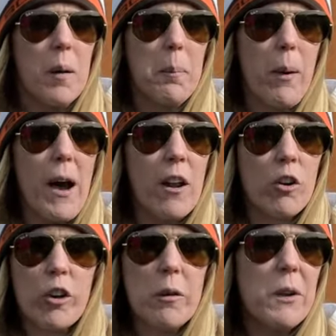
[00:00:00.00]
But
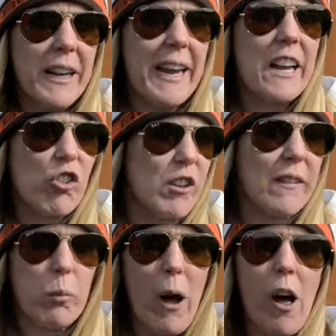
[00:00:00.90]
her communication
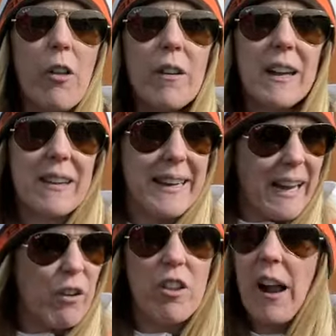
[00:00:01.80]
as well, I think,
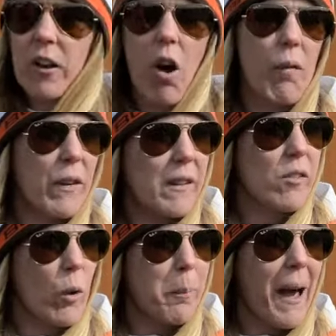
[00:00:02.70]
gave a lot of
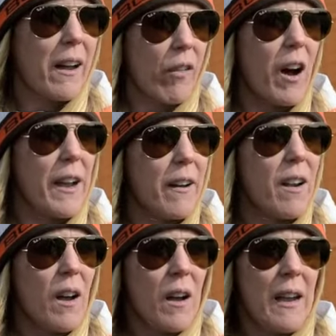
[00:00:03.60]
confidence to our back line.
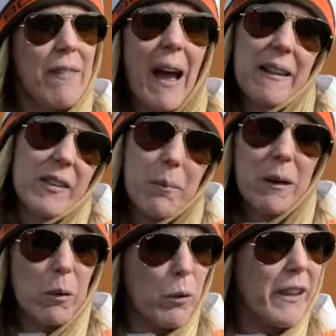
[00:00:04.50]
And that's
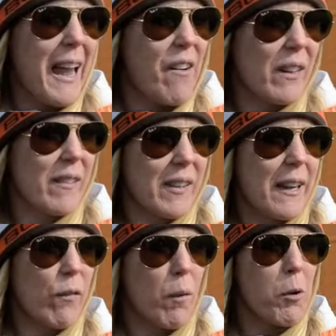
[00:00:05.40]
something we really haven't
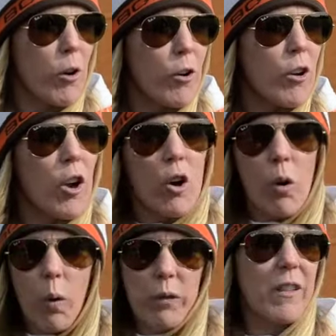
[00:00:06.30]
seen from her
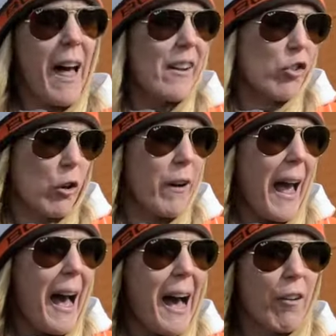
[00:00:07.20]
over the last year and a
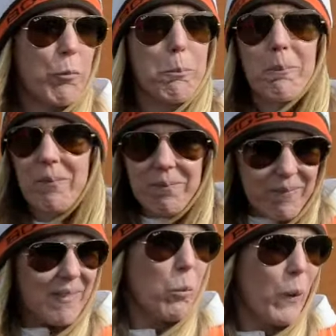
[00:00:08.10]
half.
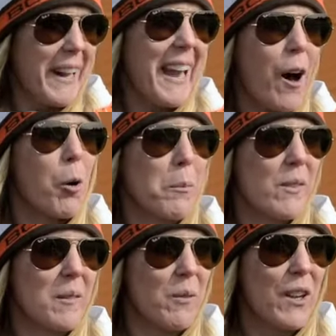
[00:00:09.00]
Winning helps.
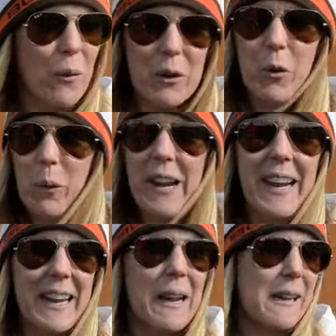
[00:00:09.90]
You know, when you're
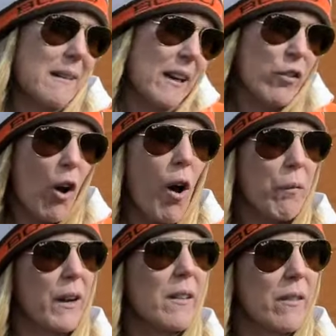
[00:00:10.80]
winning, it gives you
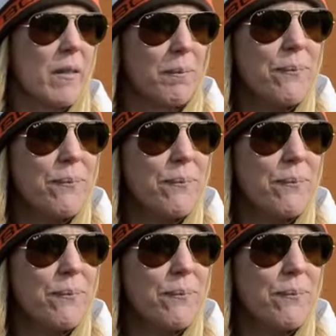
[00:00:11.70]
confidence.